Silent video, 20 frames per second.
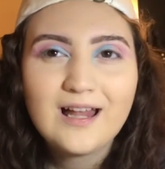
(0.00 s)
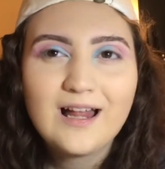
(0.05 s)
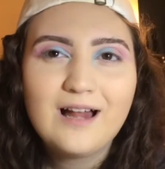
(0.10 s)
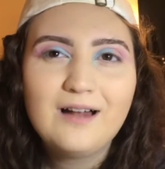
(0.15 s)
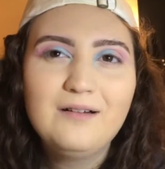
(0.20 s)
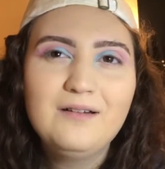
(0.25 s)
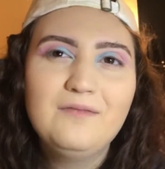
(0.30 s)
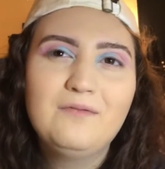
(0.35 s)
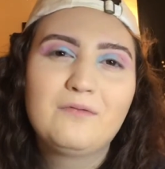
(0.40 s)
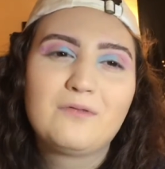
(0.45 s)
I
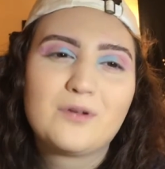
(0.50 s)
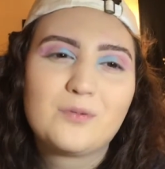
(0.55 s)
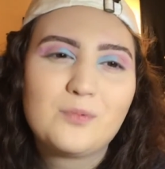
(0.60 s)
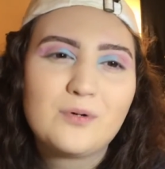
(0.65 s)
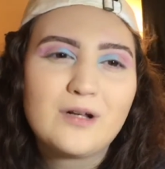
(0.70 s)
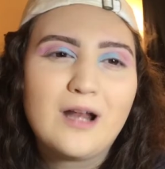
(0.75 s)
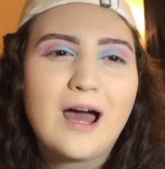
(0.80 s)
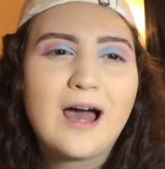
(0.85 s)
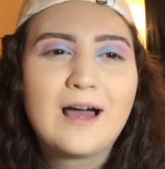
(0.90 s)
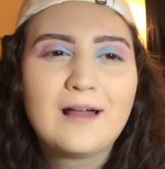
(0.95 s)
don't even want to
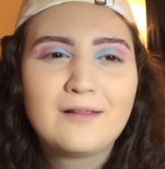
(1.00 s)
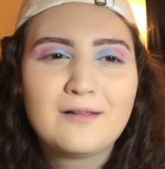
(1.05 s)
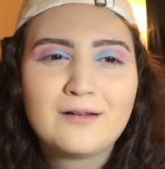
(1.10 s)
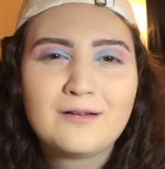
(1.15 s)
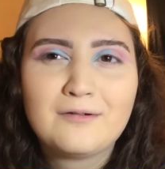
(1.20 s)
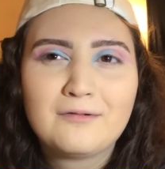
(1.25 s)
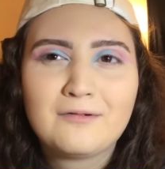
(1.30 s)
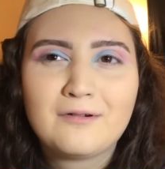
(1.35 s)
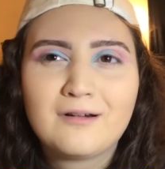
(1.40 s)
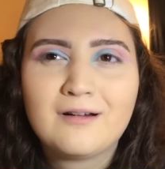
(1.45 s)
put
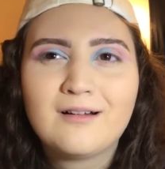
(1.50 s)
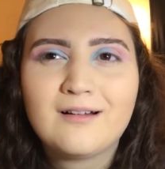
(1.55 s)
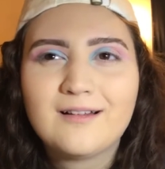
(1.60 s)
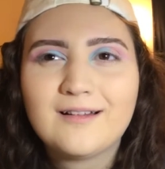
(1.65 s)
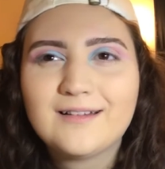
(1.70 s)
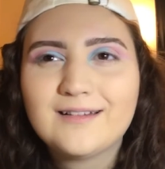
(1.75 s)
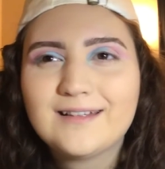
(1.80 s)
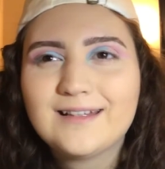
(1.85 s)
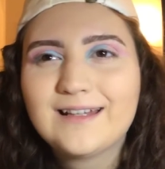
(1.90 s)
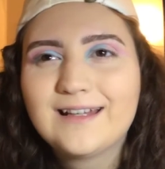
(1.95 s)
eyeliner
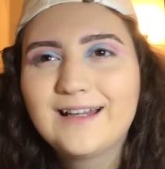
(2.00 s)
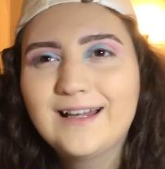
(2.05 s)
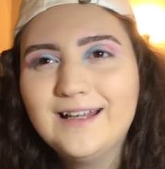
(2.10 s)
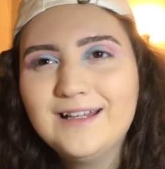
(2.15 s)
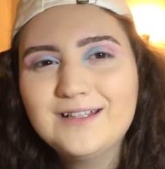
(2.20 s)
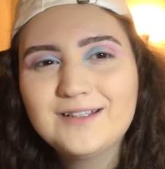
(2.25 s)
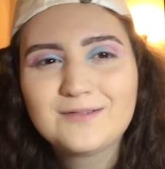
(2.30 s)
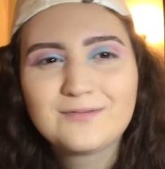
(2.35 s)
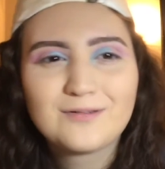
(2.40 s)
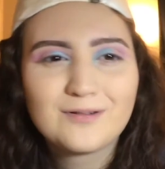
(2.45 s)
on. I
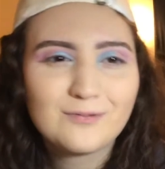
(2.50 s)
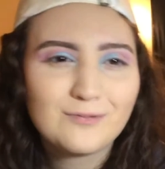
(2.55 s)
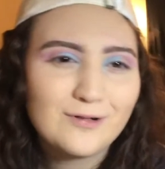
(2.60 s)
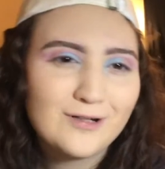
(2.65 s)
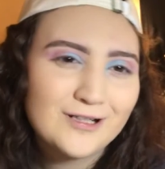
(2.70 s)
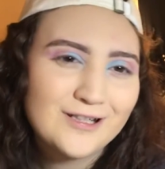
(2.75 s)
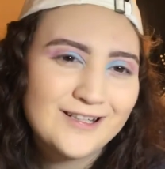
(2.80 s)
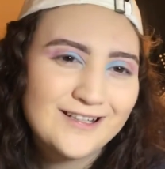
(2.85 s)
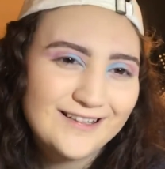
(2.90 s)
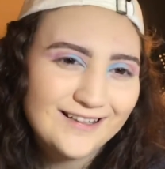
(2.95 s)
just want to
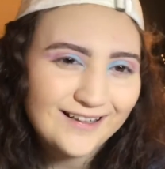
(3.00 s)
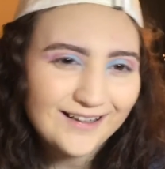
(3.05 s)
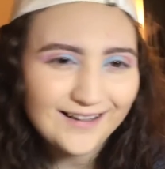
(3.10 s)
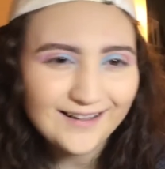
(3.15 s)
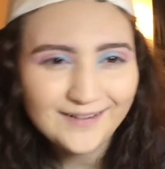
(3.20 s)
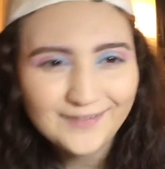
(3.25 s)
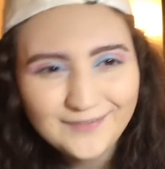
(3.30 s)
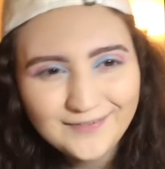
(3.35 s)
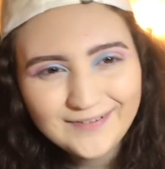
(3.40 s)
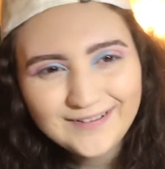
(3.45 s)
wash it
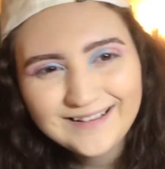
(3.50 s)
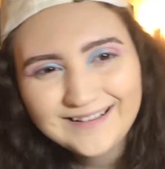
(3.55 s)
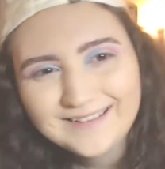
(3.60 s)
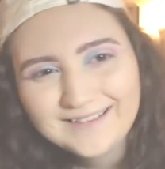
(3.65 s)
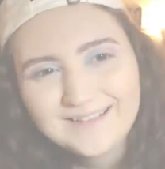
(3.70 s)
off.